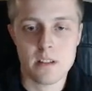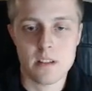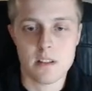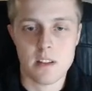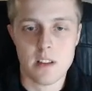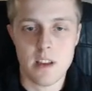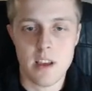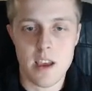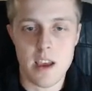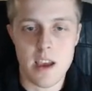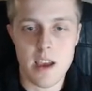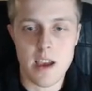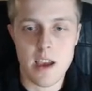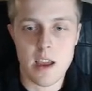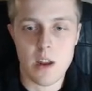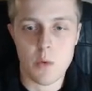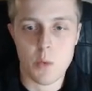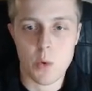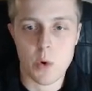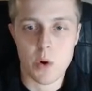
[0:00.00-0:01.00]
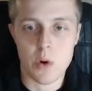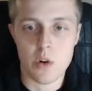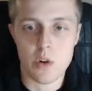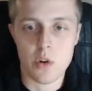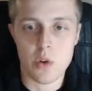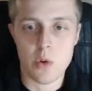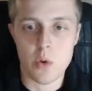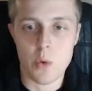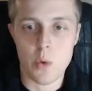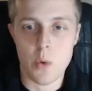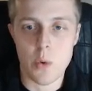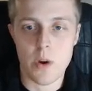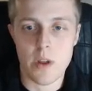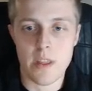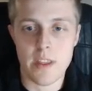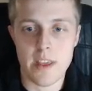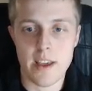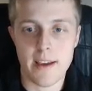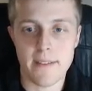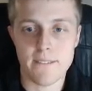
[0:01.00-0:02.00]
and we're going to do
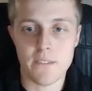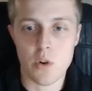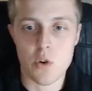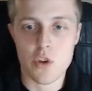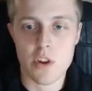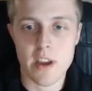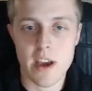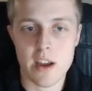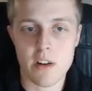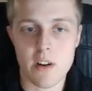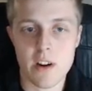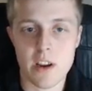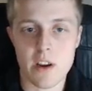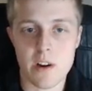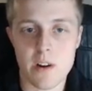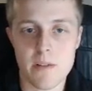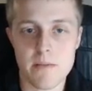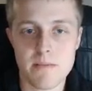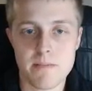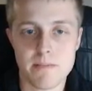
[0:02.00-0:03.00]
the conversion ad right here.